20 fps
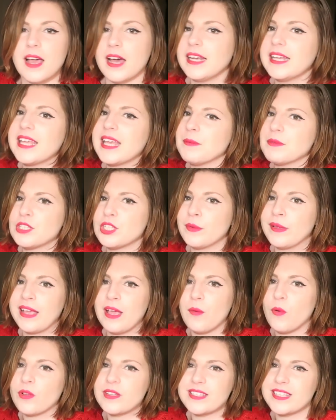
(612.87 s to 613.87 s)
And he keeps
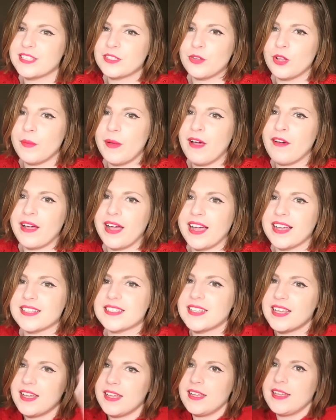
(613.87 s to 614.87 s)
doing it. What's this all about,
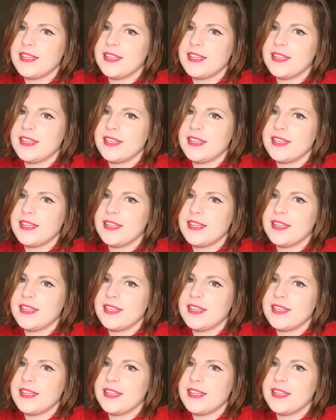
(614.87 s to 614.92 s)
guys?